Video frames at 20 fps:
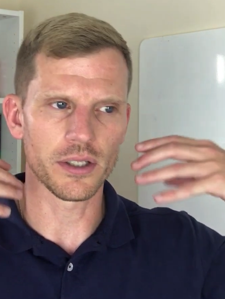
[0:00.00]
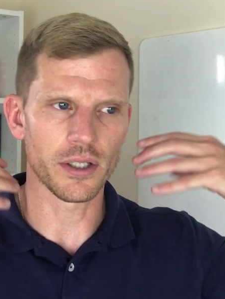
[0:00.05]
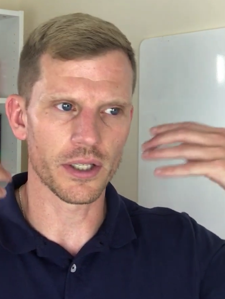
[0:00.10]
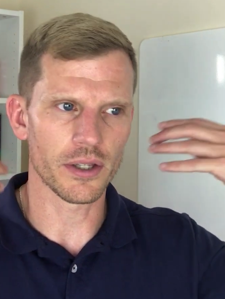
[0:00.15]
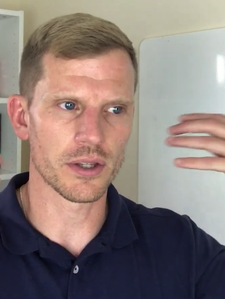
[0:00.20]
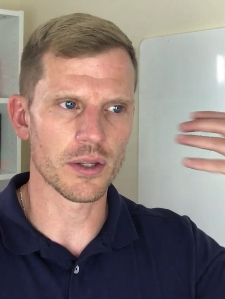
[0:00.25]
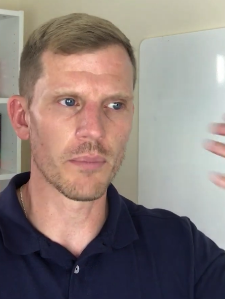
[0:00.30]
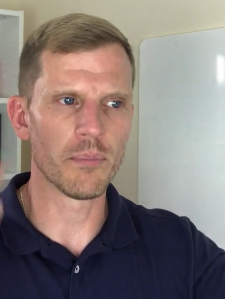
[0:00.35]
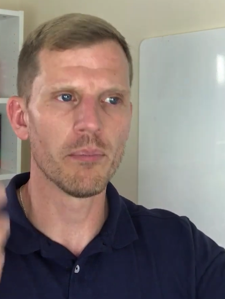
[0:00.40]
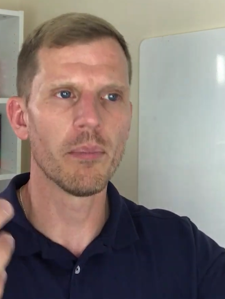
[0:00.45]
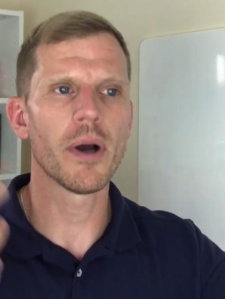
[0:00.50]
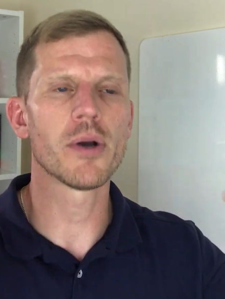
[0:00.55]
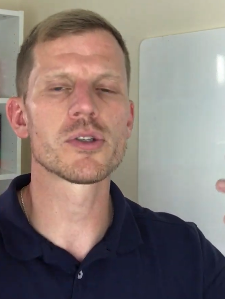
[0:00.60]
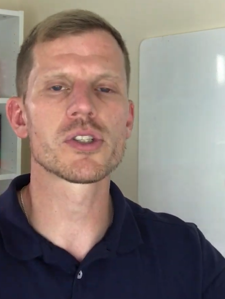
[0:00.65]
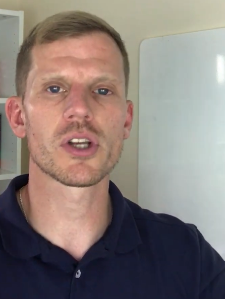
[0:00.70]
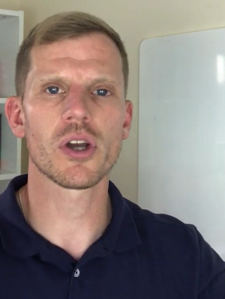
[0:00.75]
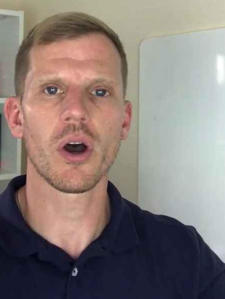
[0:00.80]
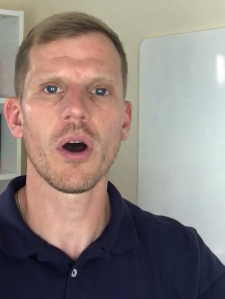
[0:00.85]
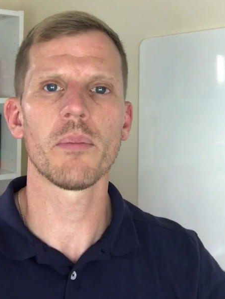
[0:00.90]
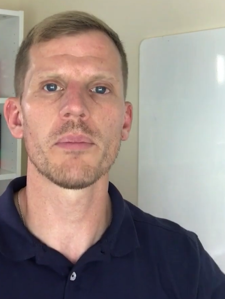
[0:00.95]
the
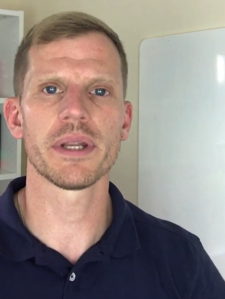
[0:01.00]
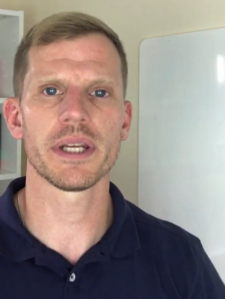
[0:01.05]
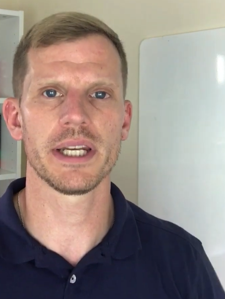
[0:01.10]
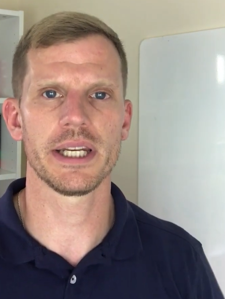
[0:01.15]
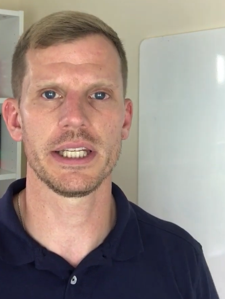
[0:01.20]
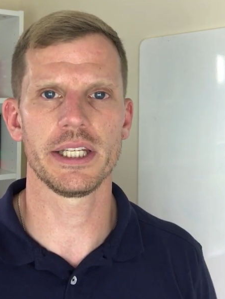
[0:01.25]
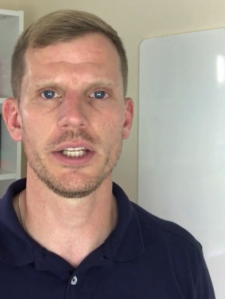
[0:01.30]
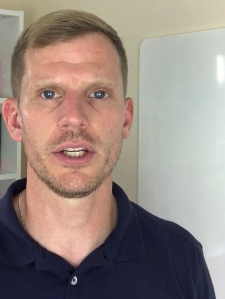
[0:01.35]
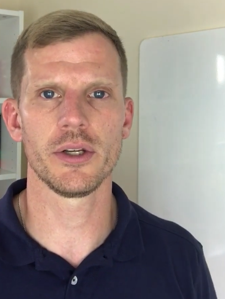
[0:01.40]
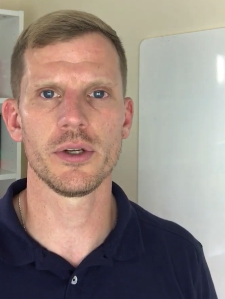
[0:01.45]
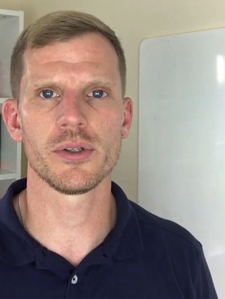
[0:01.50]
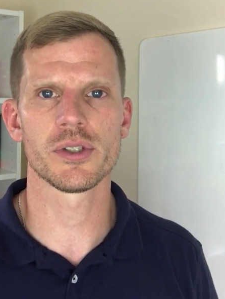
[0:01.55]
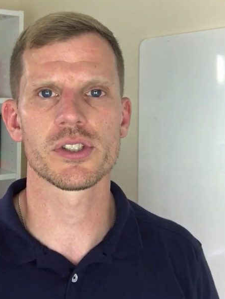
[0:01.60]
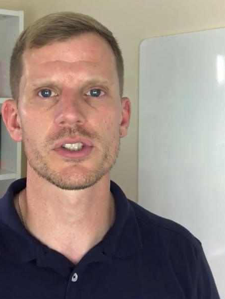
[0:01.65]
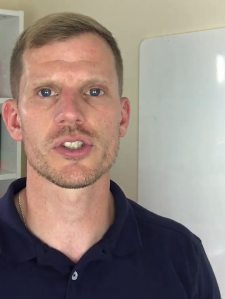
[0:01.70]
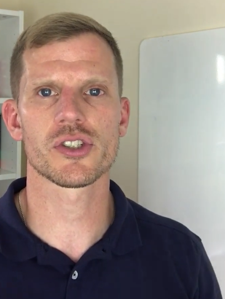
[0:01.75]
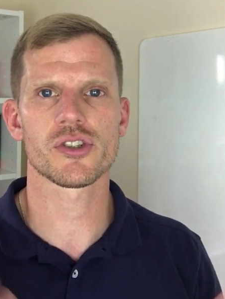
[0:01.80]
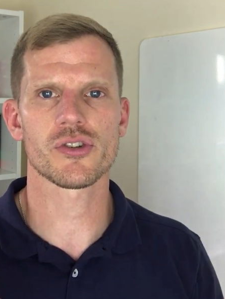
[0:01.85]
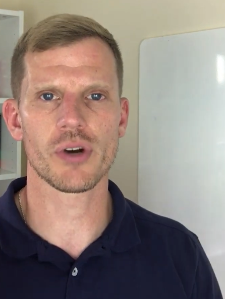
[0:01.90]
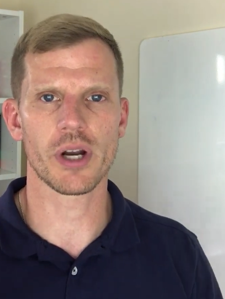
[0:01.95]
most commonly
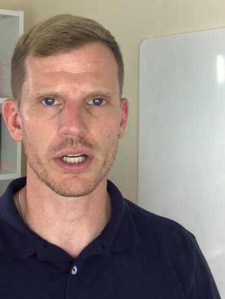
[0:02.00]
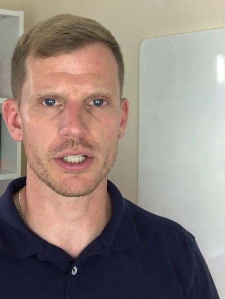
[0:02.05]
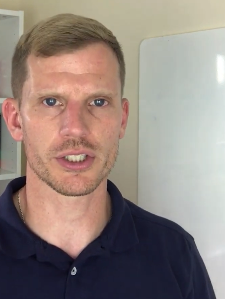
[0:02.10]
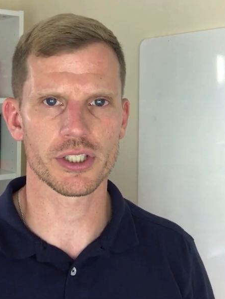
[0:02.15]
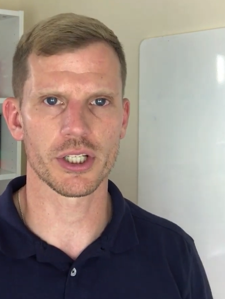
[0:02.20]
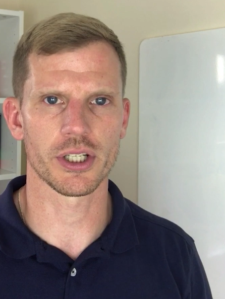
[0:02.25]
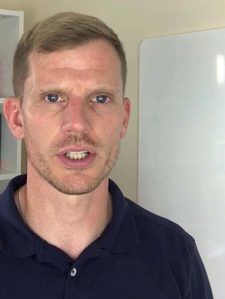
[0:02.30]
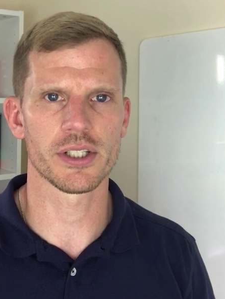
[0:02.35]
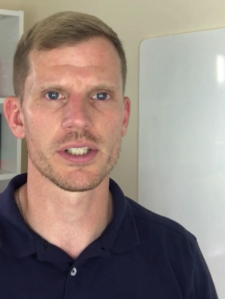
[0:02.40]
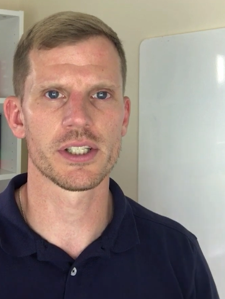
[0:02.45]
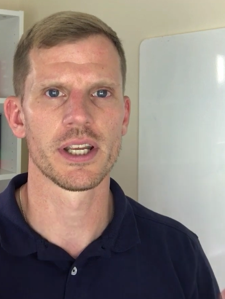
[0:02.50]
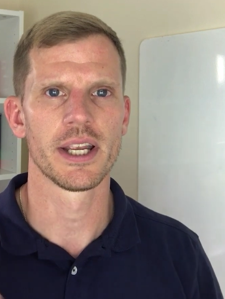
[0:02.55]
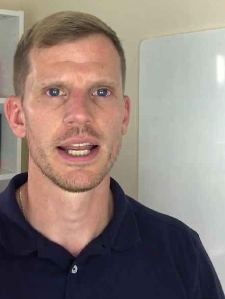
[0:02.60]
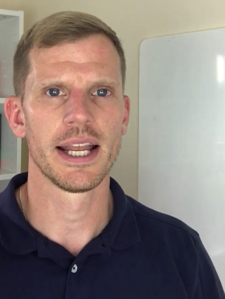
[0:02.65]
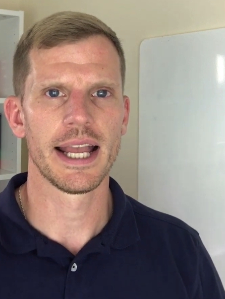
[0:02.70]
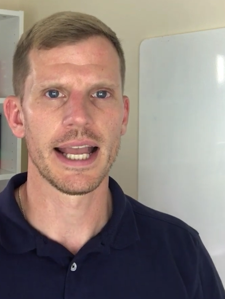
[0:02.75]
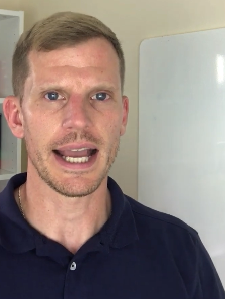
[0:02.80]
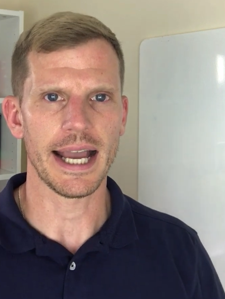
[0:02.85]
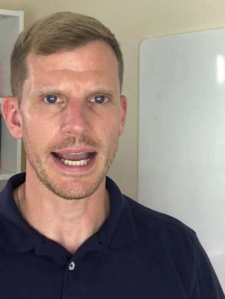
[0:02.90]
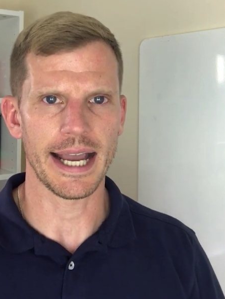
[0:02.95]
used structures
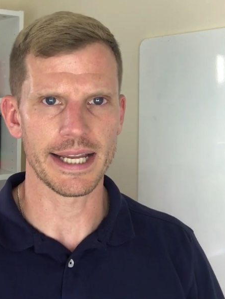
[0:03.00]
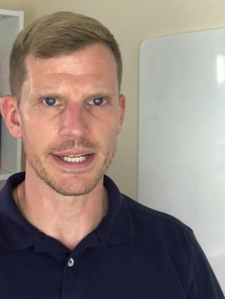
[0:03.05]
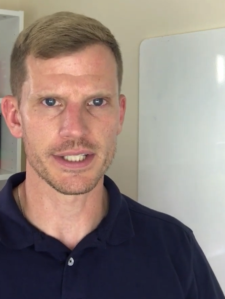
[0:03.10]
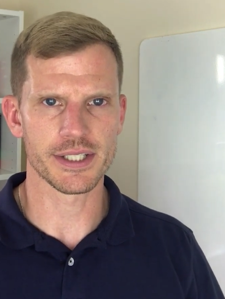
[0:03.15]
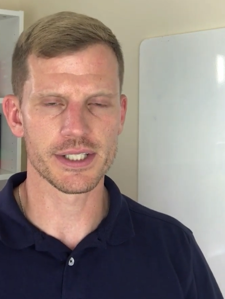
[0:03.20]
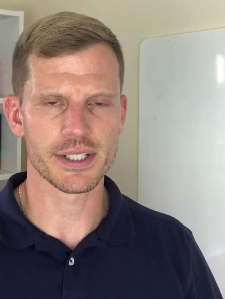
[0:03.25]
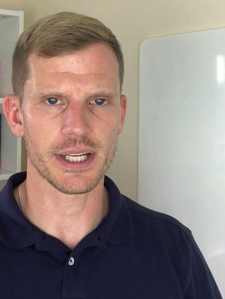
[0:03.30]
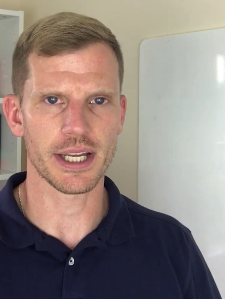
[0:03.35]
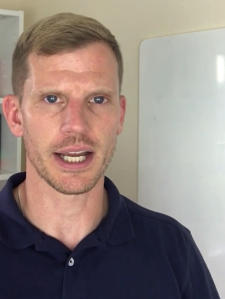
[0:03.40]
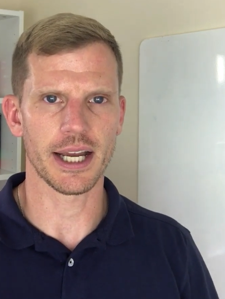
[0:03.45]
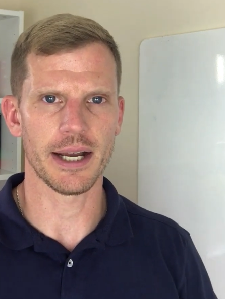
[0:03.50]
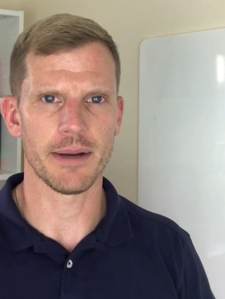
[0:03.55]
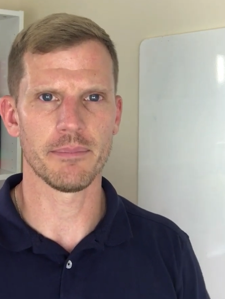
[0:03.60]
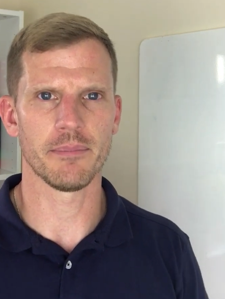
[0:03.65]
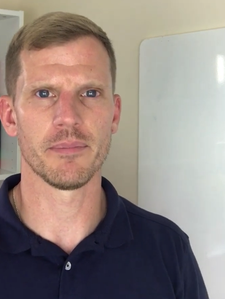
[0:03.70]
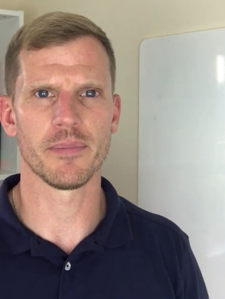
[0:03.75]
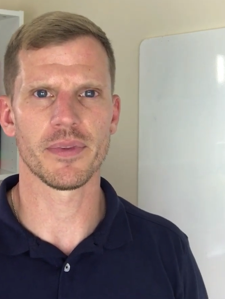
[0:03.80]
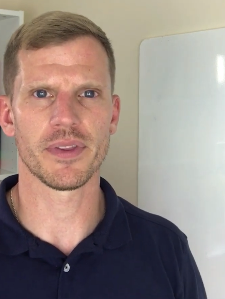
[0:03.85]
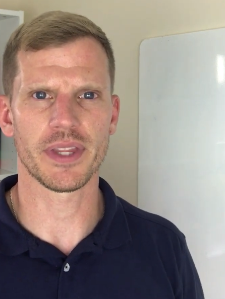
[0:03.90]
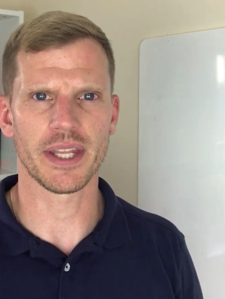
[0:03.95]
and
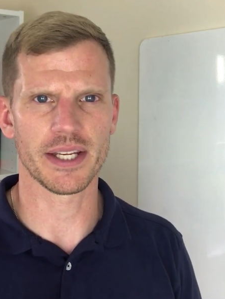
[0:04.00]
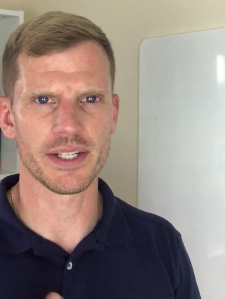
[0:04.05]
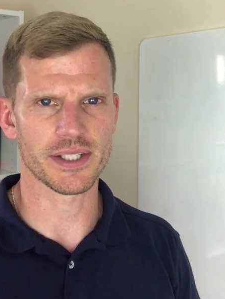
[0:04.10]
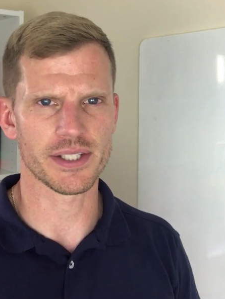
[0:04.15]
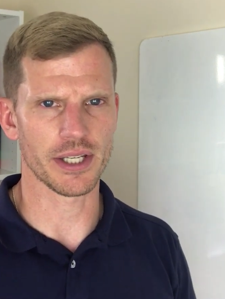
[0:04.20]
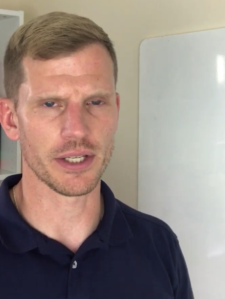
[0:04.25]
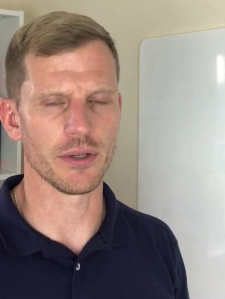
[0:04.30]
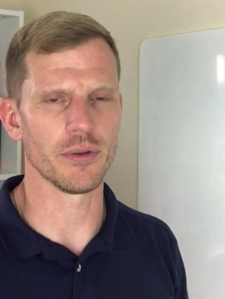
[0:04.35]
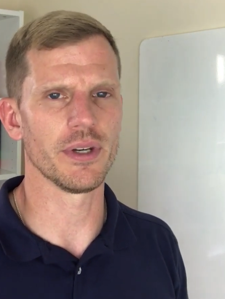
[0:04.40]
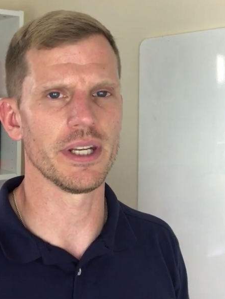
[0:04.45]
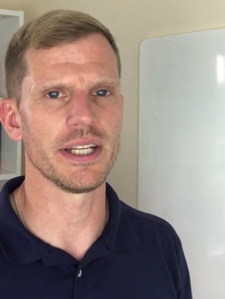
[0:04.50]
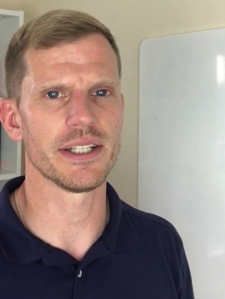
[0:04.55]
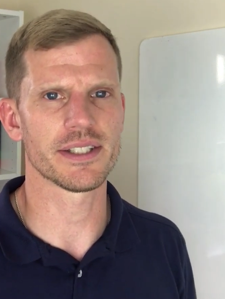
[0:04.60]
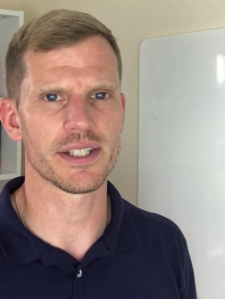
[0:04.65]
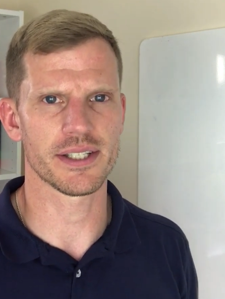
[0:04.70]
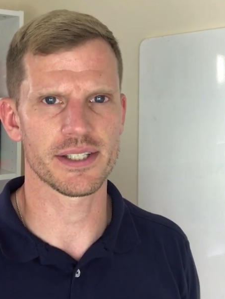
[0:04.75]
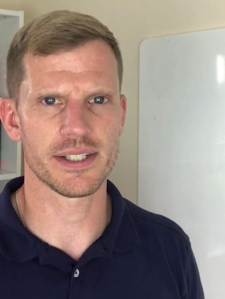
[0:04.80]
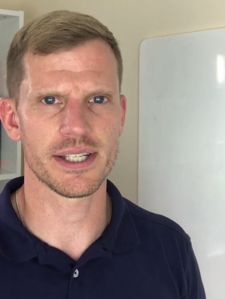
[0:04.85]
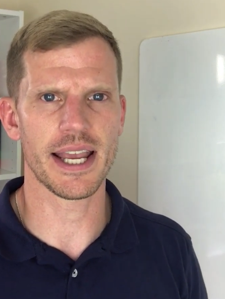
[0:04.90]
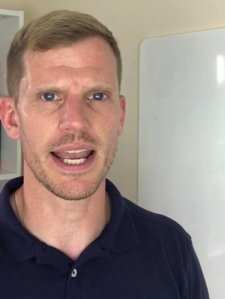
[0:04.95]
things that you need
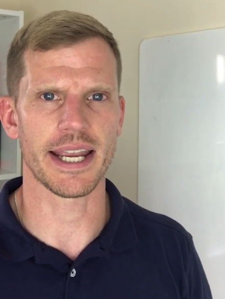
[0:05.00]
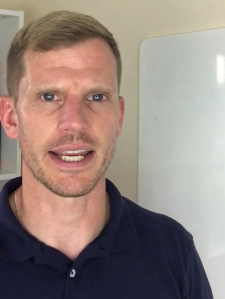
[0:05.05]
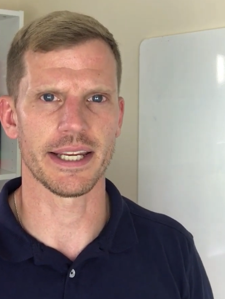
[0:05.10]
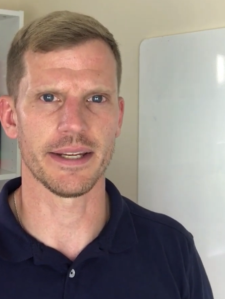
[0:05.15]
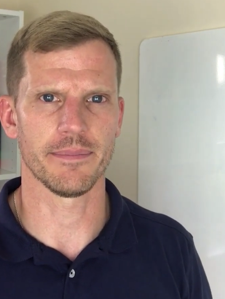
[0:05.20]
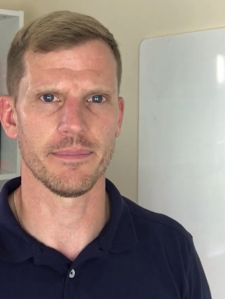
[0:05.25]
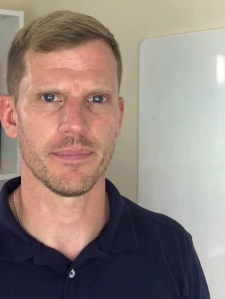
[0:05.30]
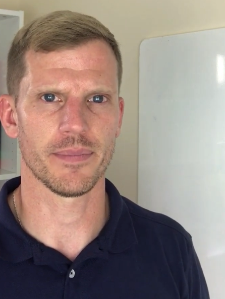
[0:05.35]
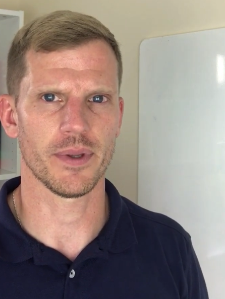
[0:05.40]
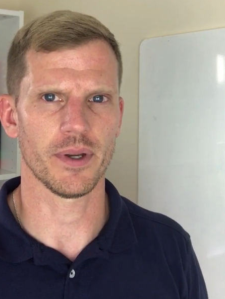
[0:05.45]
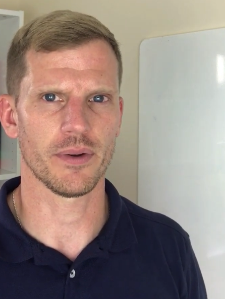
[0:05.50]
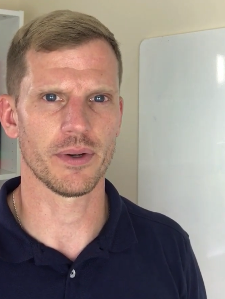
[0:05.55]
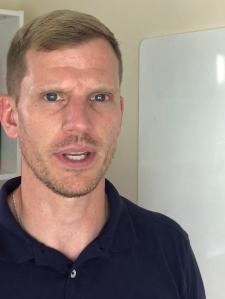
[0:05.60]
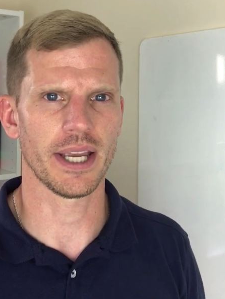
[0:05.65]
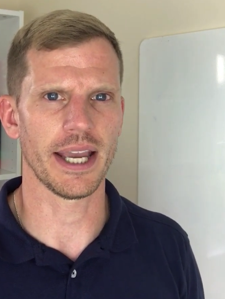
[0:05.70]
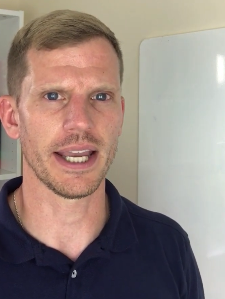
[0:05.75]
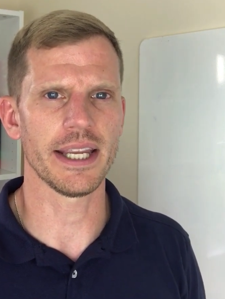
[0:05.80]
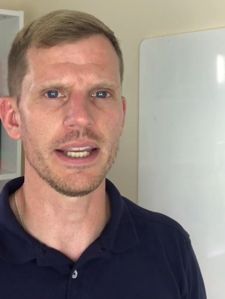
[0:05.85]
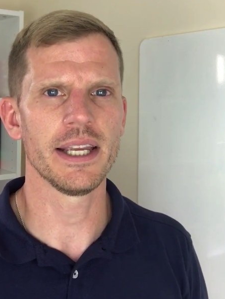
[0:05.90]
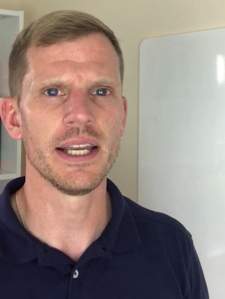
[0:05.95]
to say,
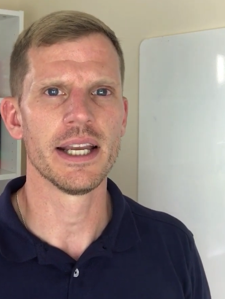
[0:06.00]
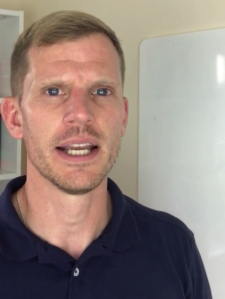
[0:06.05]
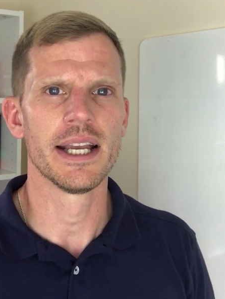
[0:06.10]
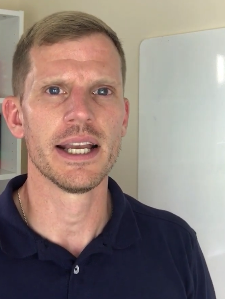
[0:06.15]
okay?